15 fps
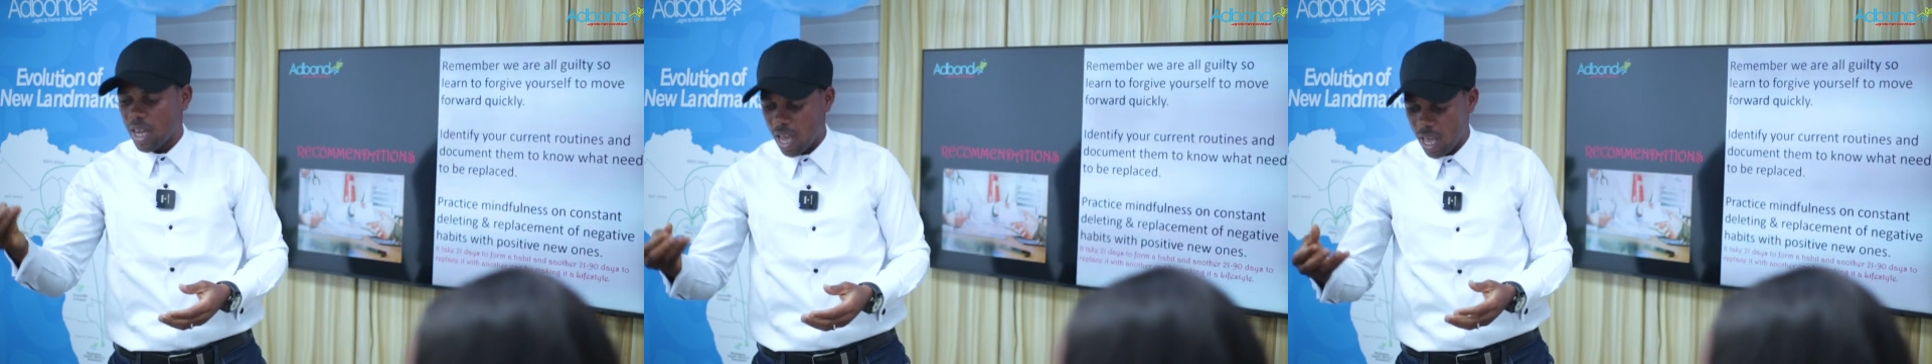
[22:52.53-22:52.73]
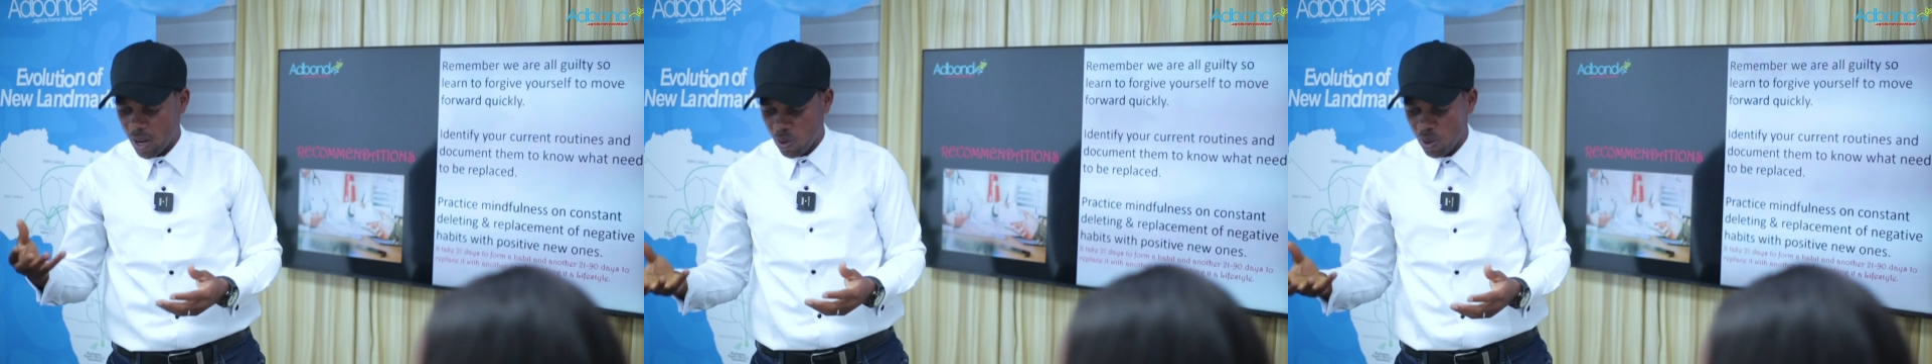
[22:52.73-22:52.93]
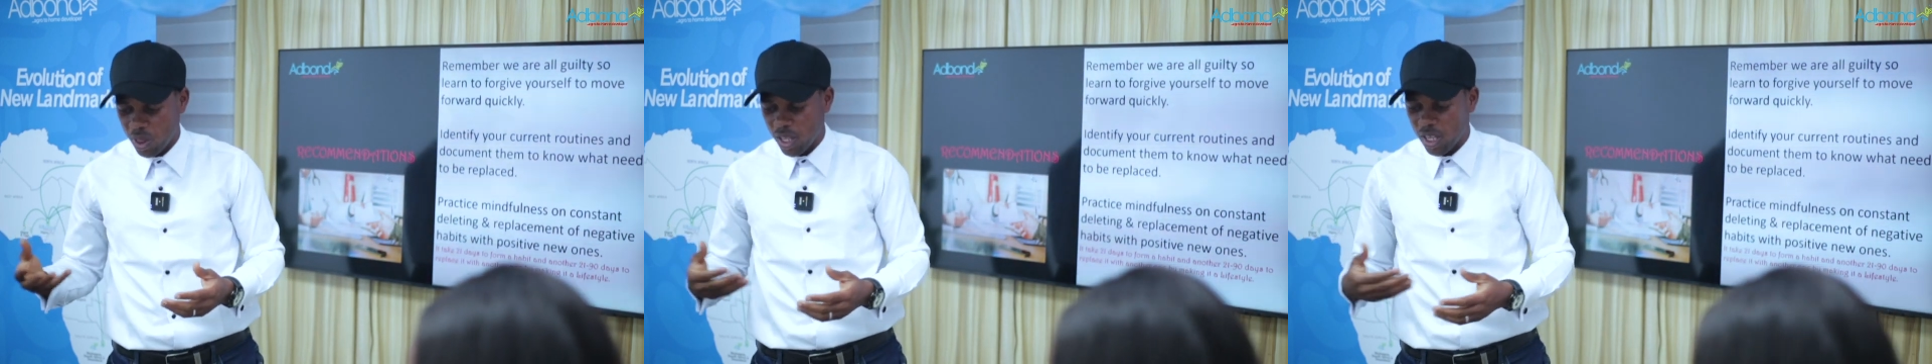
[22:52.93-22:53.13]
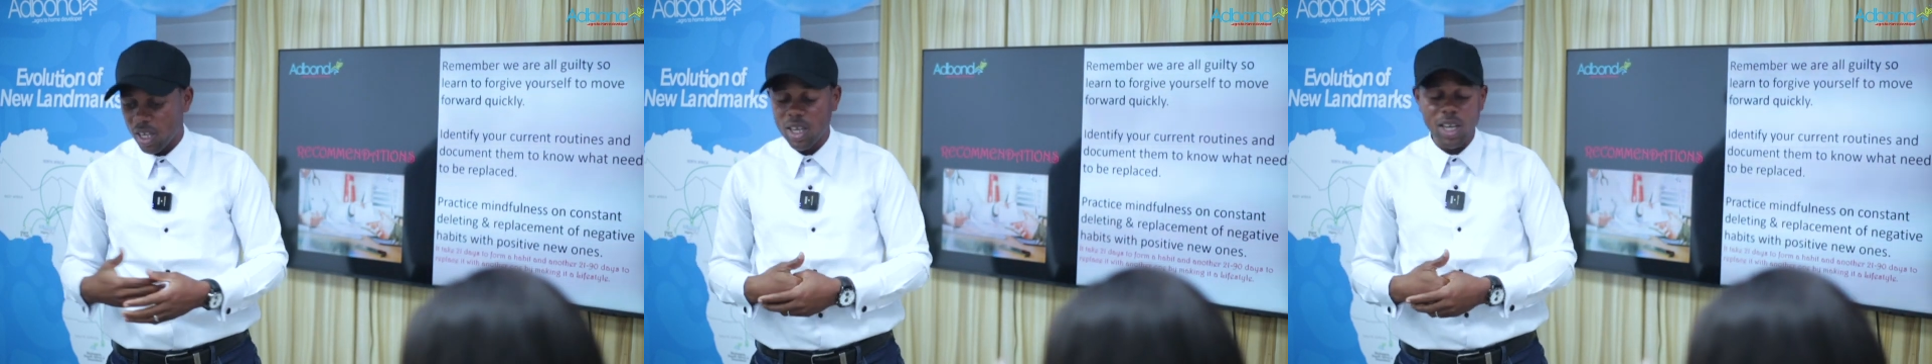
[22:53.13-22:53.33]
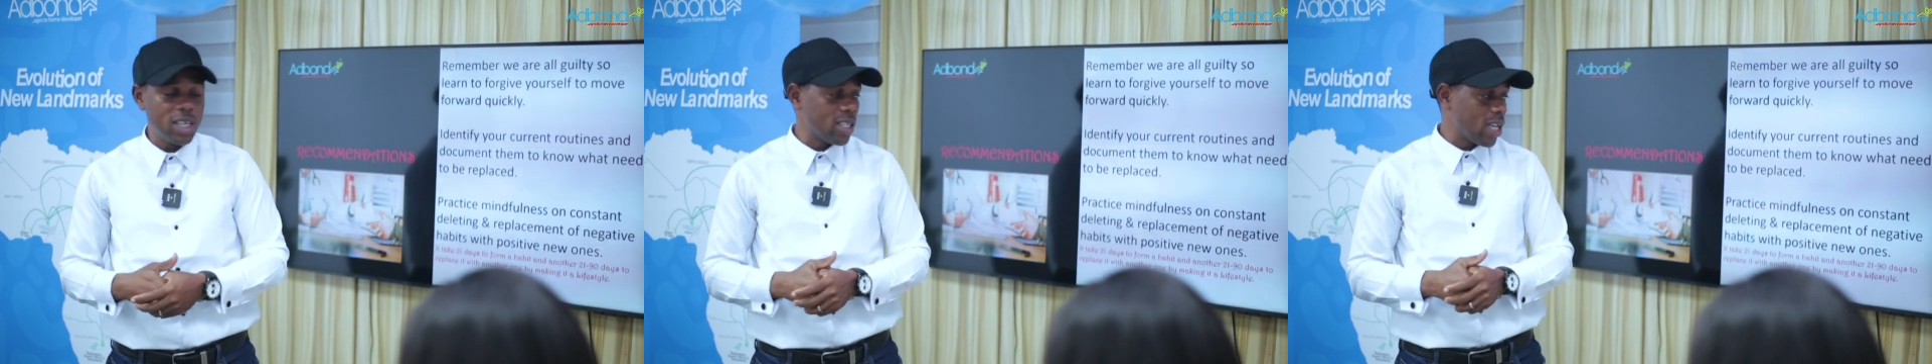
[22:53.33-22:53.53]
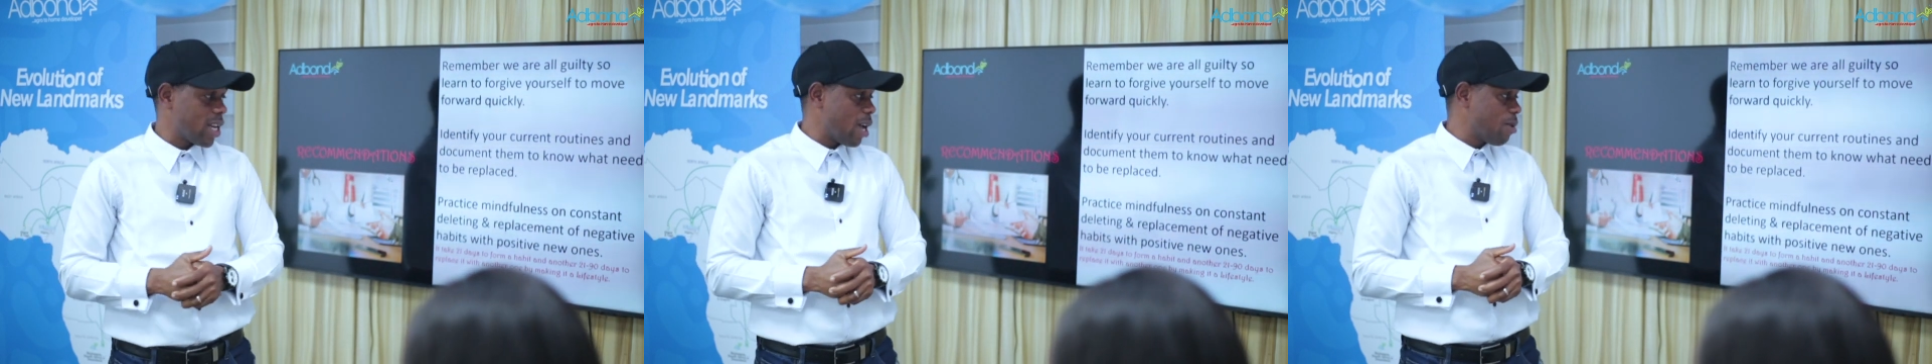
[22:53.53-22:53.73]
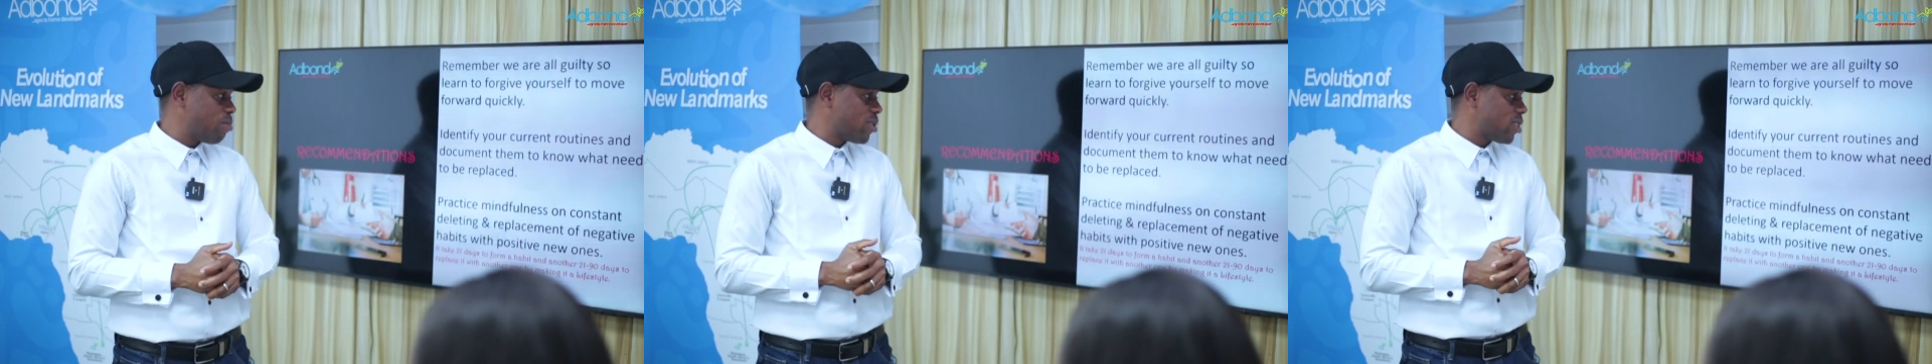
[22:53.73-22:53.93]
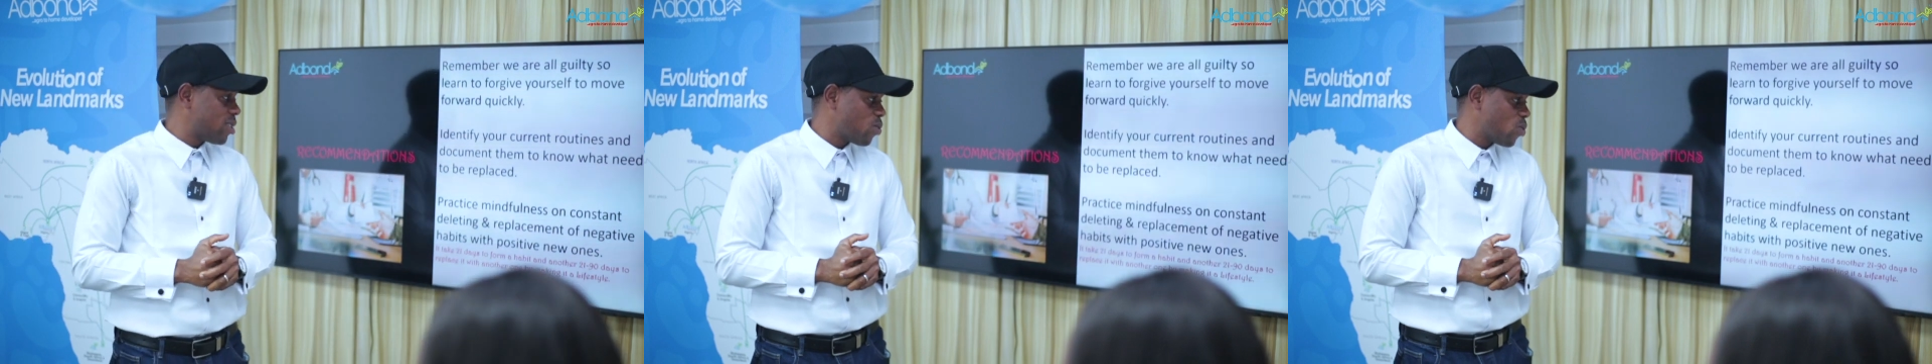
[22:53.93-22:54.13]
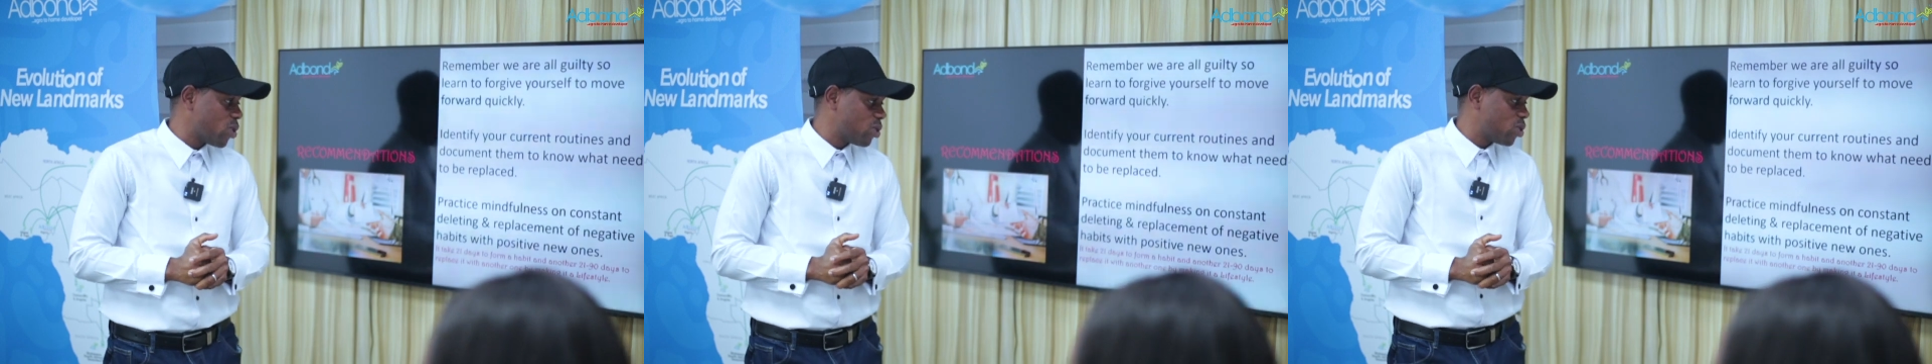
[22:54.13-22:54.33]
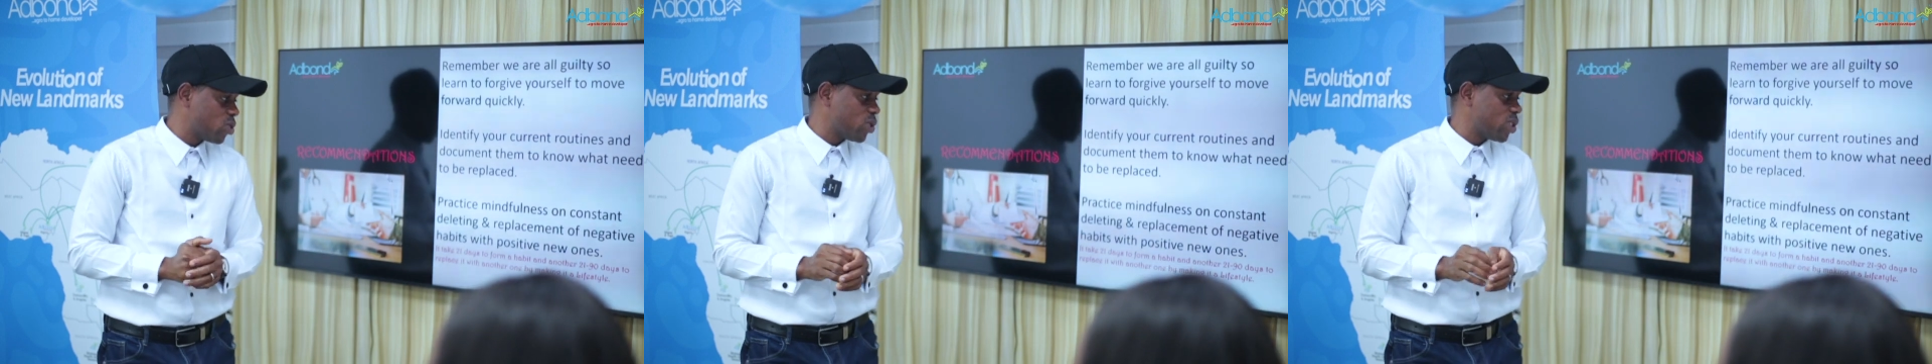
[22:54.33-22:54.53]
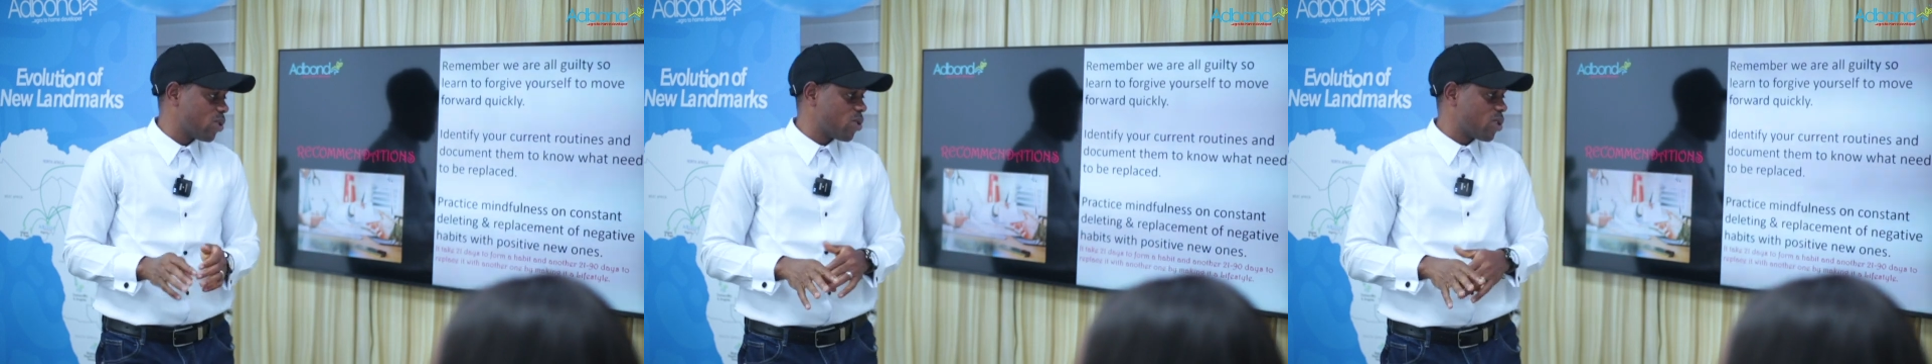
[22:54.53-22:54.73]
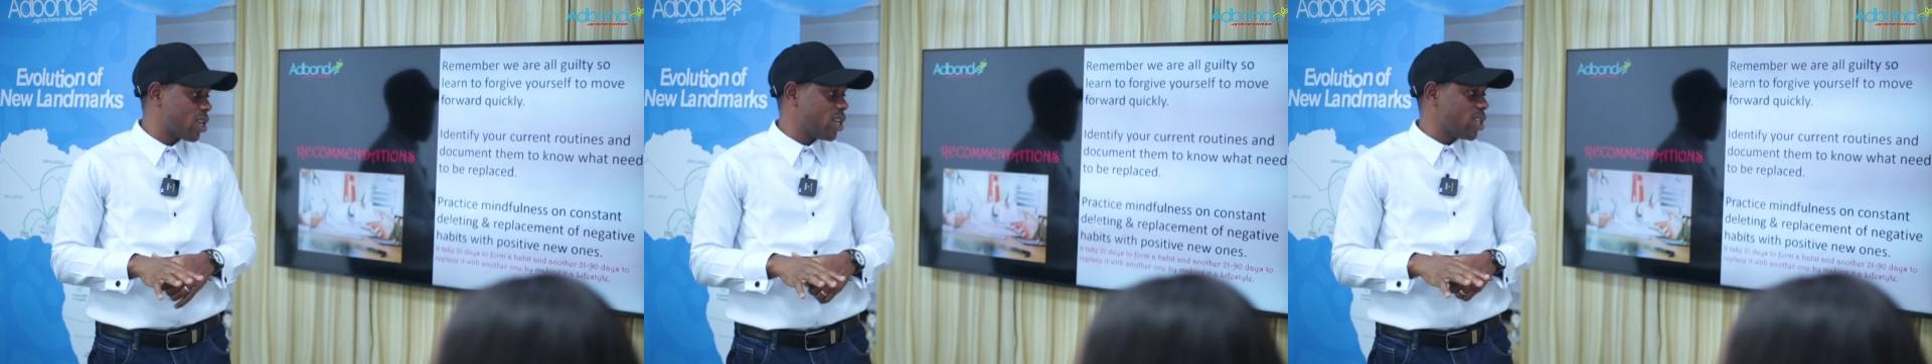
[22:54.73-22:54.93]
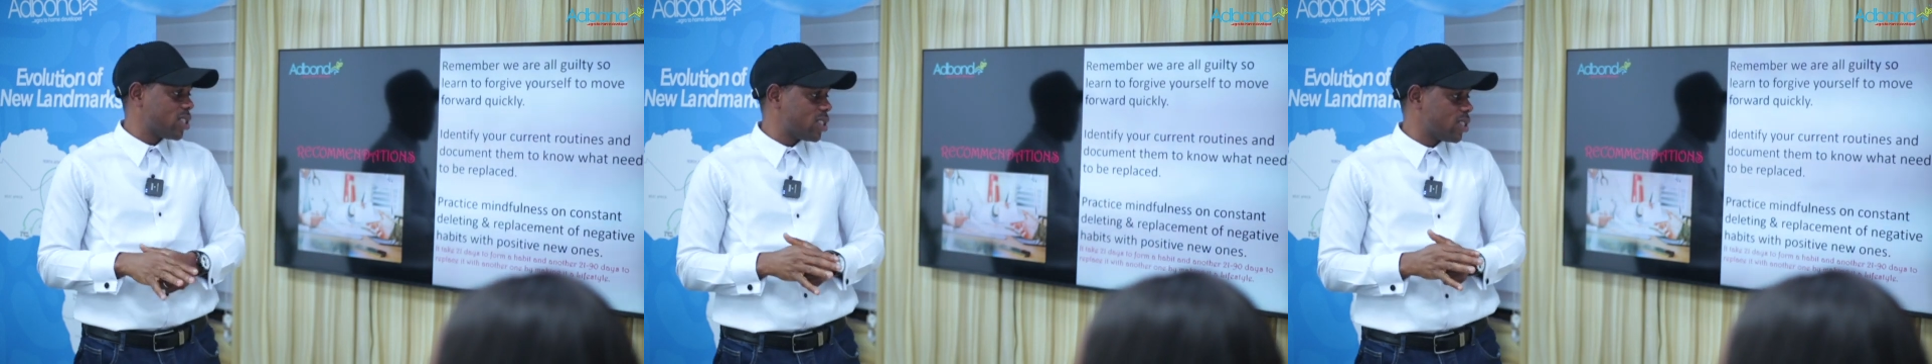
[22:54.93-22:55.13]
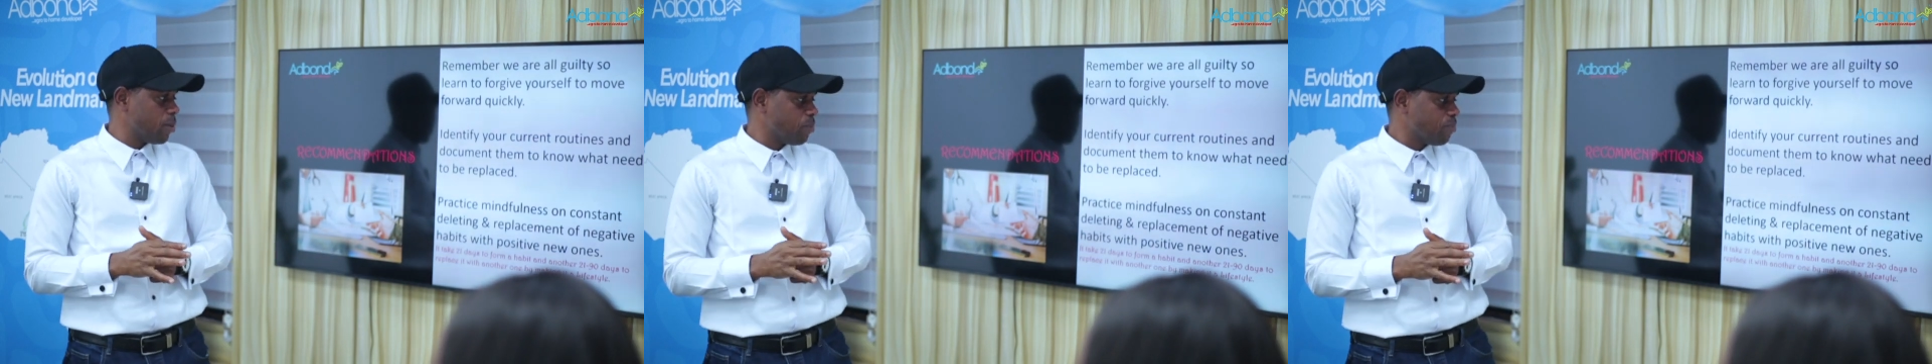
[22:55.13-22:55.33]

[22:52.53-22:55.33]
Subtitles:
I don't think it's an habit one should inculcate.